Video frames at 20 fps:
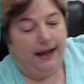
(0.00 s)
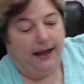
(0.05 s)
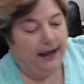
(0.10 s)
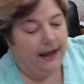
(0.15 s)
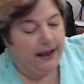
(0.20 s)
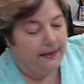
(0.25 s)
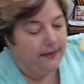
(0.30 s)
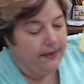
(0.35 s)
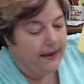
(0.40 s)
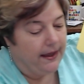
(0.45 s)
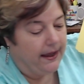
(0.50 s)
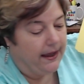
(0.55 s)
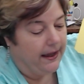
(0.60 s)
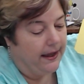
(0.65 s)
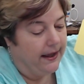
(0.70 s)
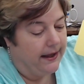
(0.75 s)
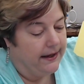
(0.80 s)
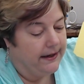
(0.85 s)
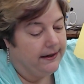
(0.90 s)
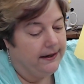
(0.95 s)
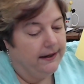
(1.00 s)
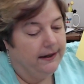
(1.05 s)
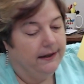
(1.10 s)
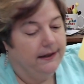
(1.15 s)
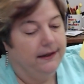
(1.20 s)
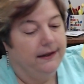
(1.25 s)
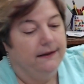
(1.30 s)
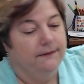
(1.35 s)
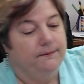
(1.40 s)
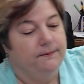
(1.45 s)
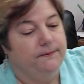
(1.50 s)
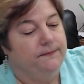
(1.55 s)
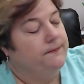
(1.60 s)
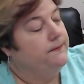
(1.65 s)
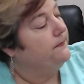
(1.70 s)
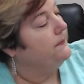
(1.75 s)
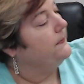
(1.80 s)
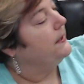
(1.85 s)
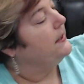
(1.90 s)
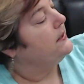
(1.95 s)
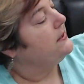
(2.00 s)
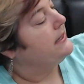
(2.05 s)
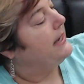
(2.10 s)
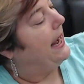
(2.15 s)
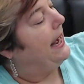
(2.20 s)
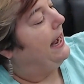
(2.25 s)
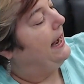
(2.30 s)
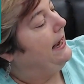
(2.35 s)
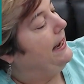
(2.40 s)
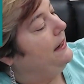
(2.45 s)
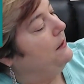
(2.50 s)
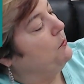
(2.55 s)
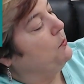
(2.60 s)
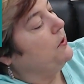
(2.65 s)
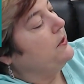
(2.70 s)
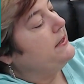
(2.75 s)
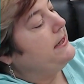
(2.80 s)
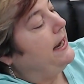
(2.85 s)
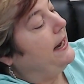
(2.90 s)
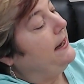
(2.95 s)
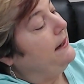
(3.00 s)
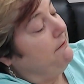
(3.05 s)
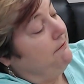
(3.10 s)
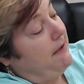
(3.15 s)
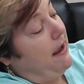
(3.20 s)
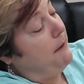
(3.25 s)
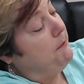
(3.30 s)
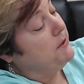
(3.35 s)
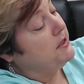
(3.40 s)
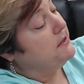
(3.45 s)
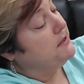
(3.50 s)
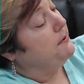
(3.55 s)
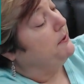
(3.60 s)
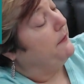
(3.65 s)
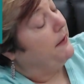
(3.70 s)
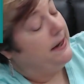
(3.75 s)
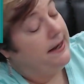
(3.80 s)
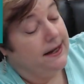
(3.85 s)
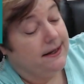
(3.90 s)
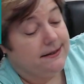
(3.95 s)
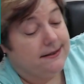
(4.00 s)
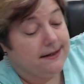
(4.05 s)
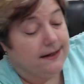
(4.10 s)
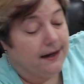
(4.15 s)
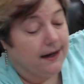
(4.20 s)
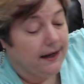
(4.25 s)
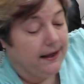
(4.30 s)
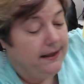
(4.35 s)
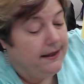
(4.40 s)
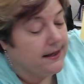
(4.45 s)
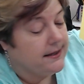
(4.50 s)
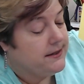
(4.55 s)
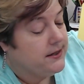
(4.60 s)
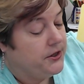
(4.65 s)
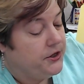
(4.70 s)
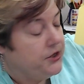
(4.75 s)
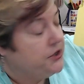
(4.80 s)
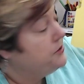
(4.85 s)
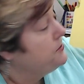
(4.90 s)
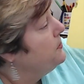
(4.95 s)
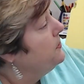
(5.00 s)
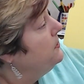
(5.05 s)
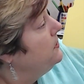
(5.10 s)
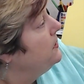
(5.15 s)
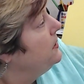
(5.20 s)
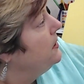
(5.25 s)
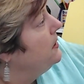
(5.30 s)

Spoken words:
And then there's 8. Where's 8? It happens to be right next to 9. That's unusual.